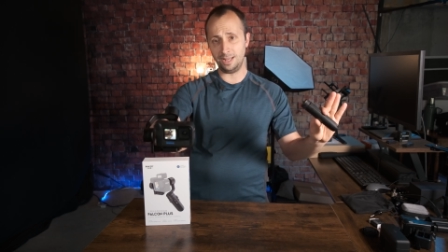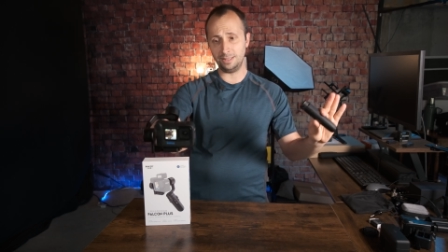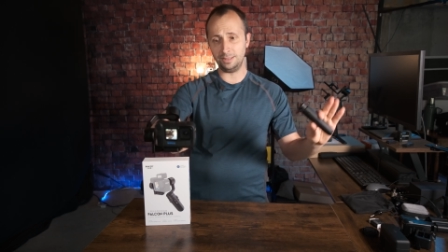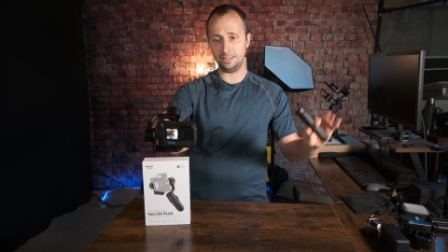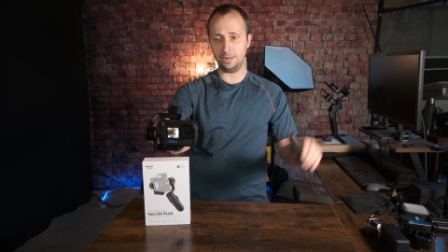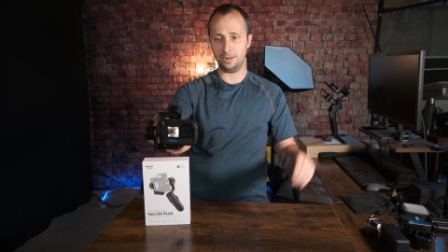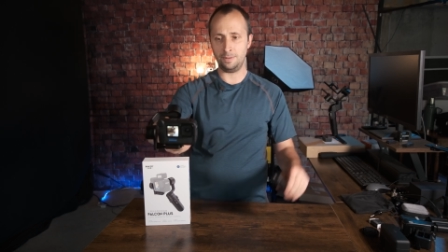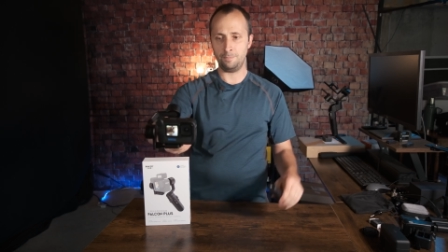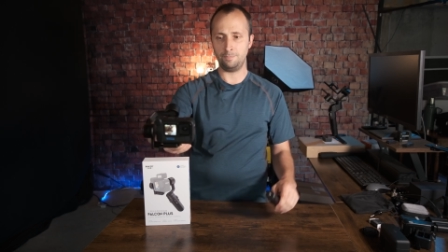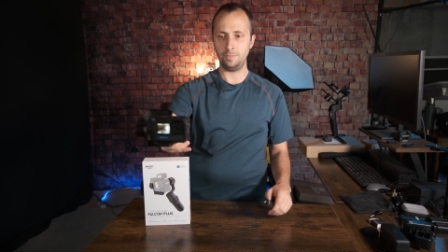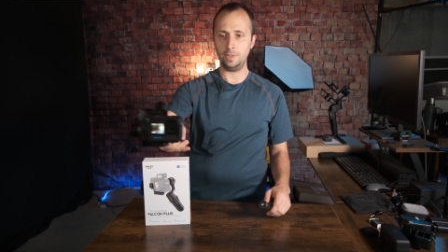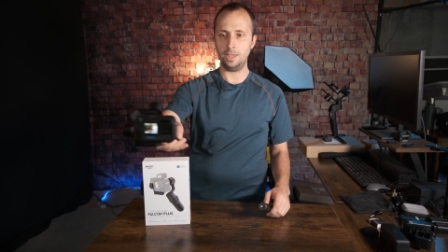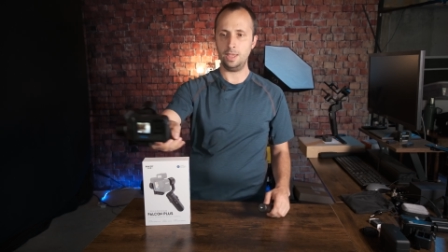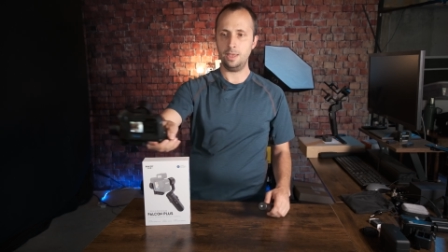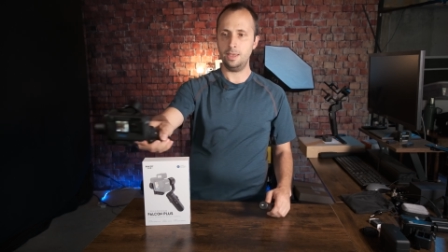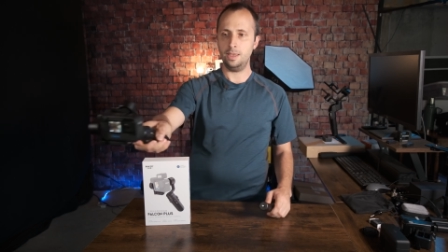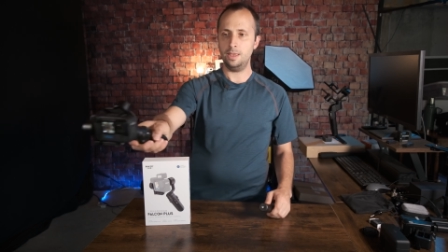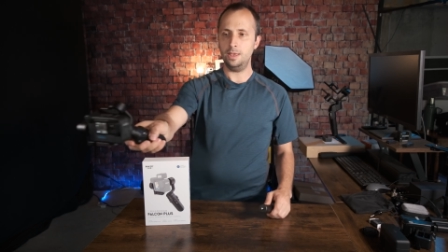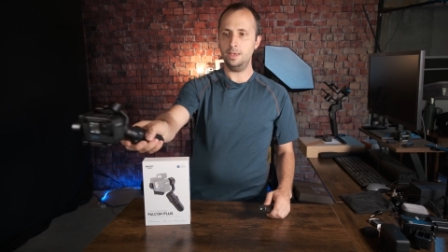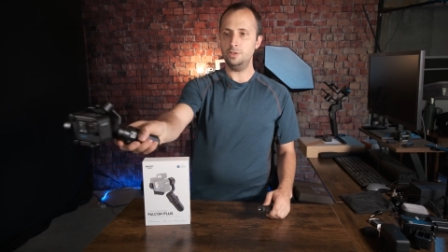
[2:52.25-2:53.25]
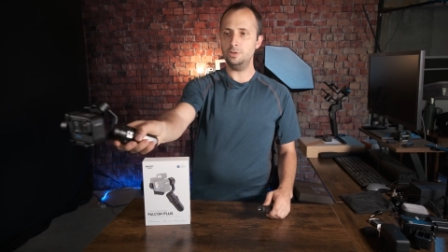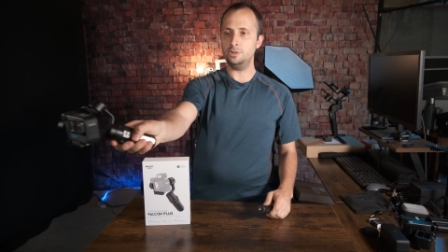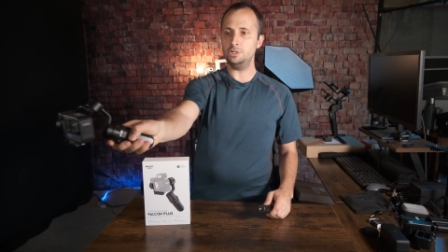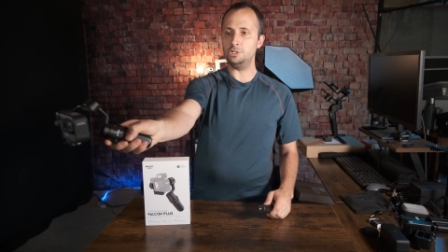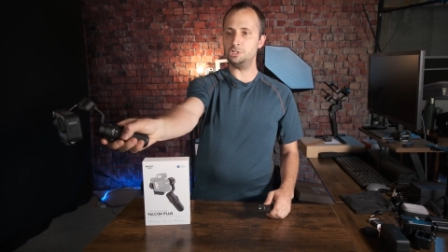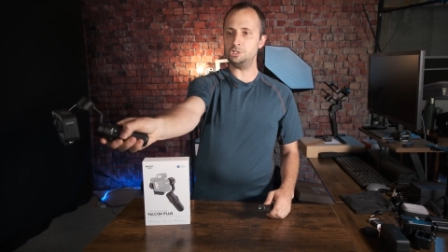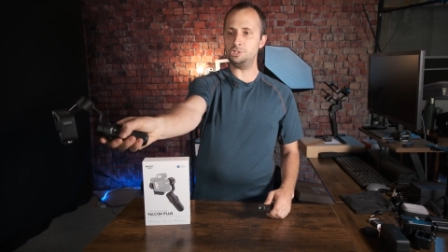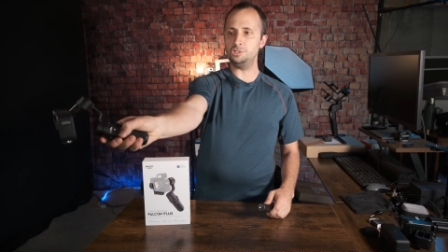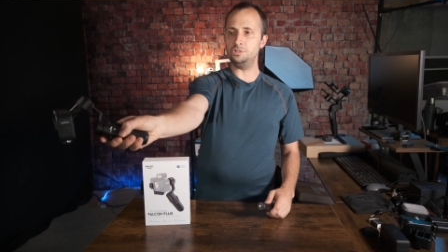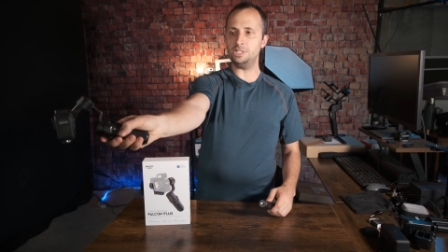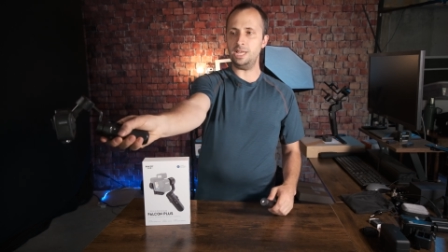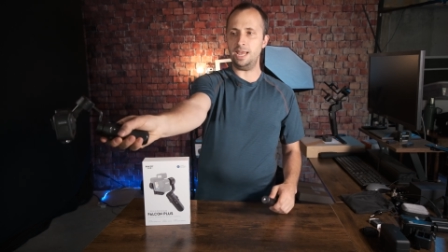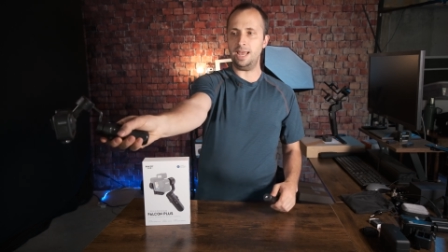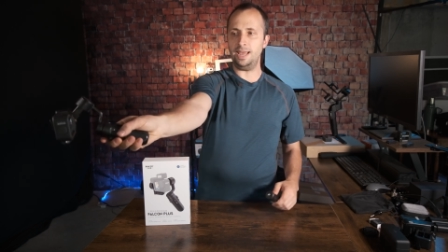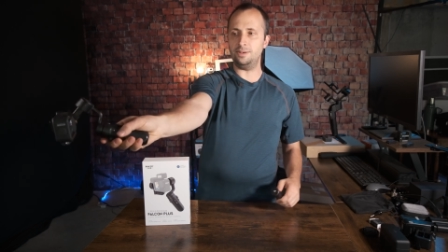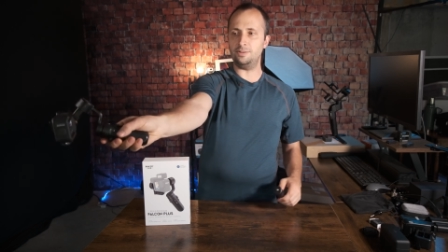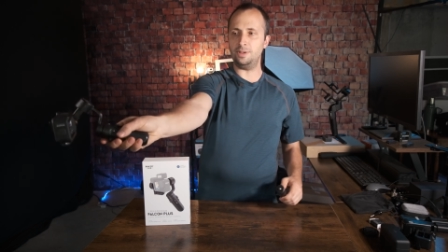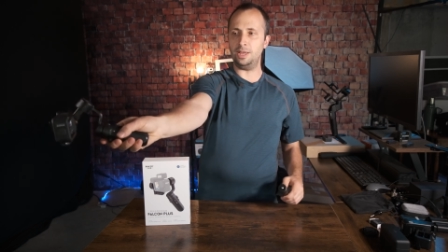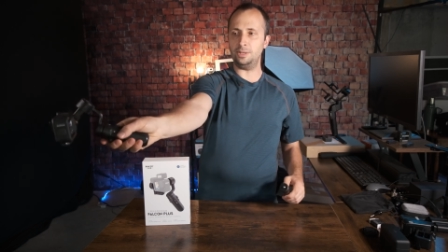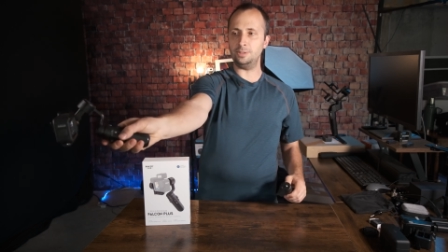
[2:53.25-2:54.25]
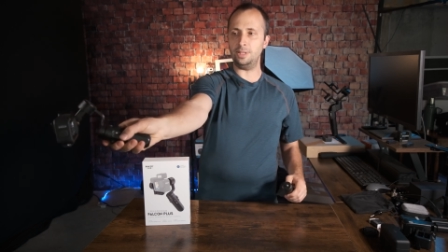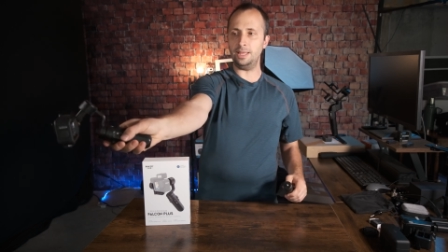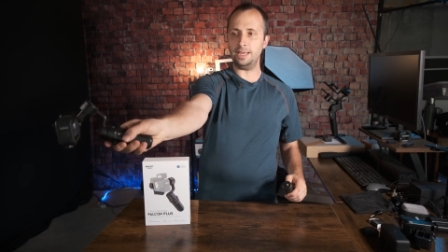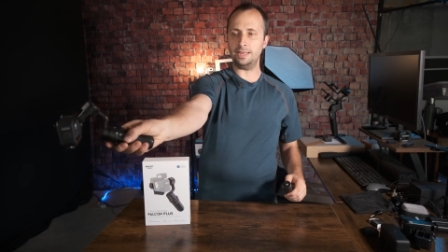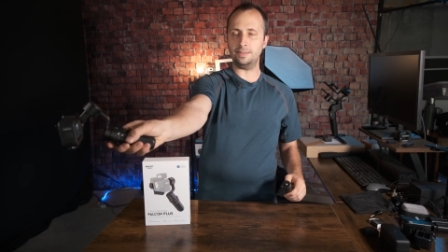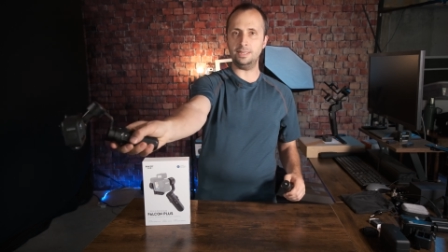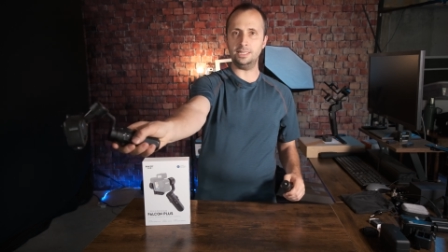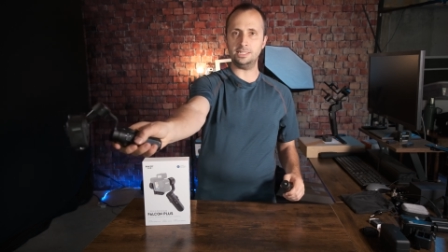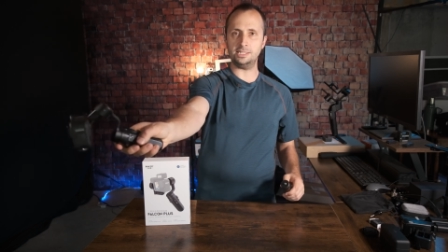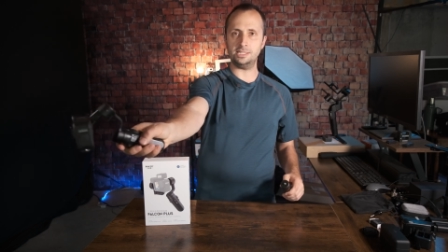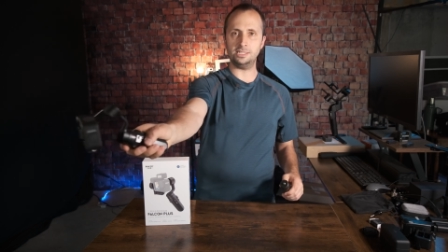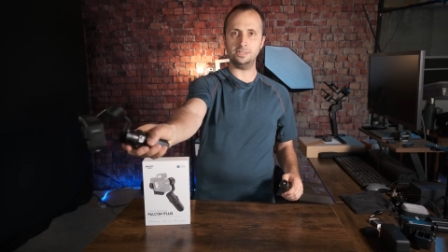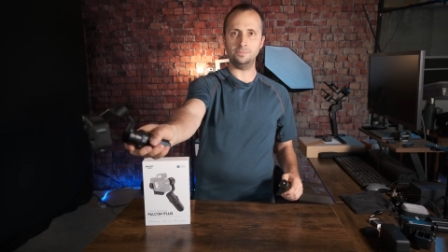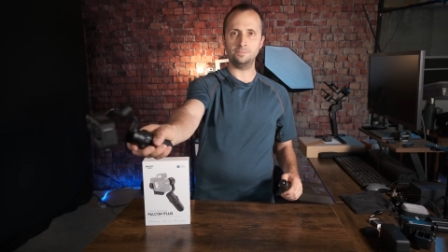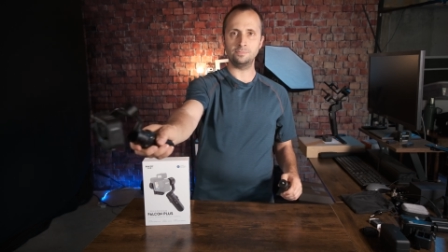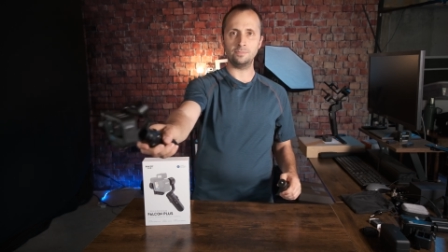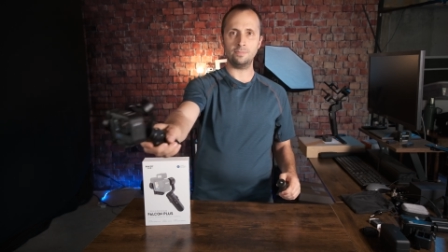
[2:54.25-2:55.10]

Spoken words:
on there. You can just use it handheld like this.